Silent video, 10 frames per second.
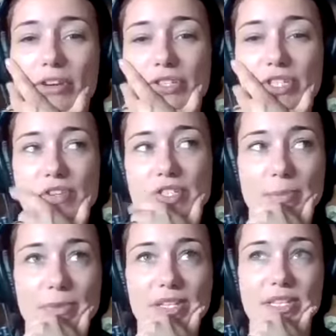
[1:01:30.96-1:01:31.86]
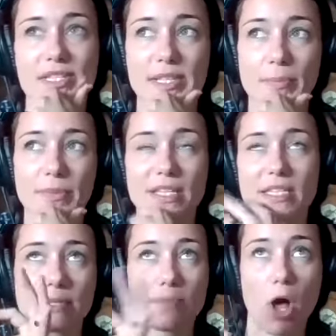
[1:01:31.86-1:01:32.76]
boundaries for something as
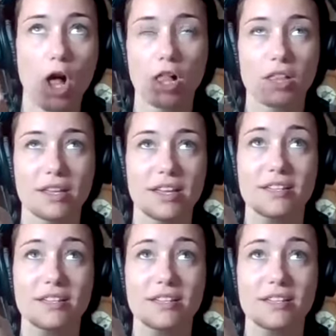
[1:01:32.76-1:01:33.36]
small